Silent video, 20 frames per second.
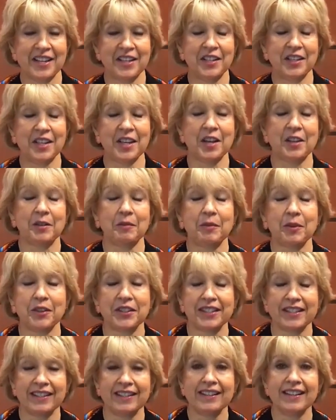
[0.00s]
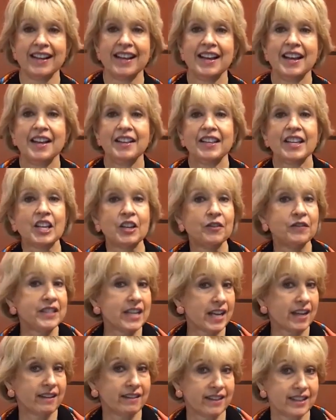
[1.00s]
to the other person that you've
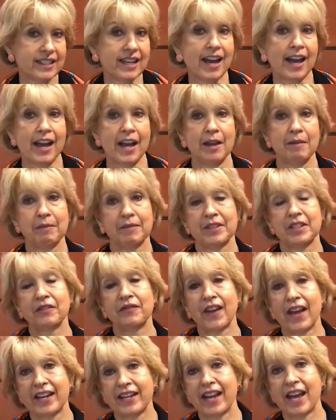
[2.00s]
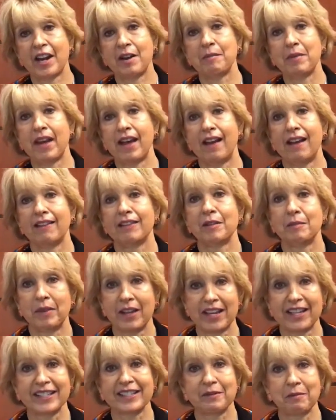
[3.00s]
taken the time to find out about the
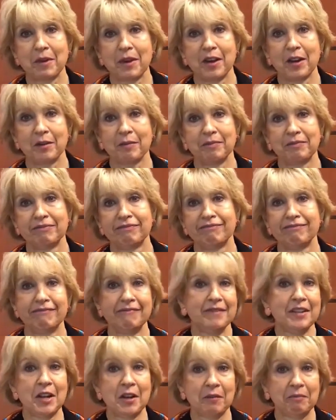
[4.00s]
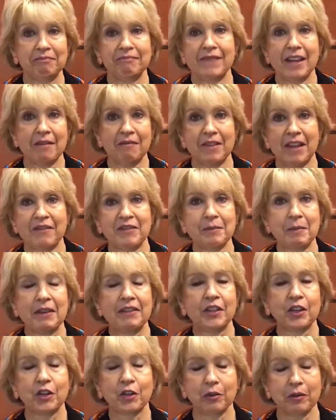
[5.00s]
place where you know they, have
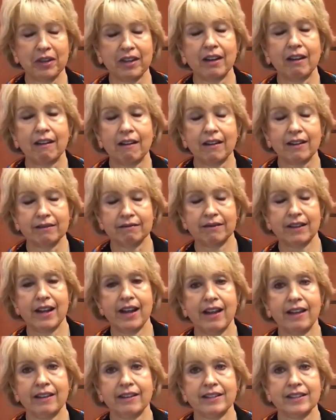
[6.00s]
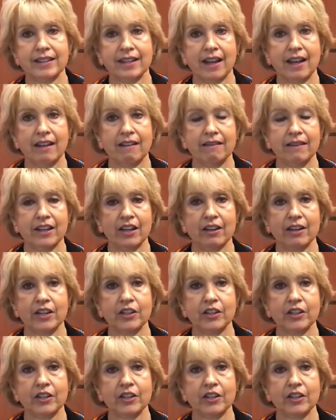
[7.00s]
spent their career and, and uh, their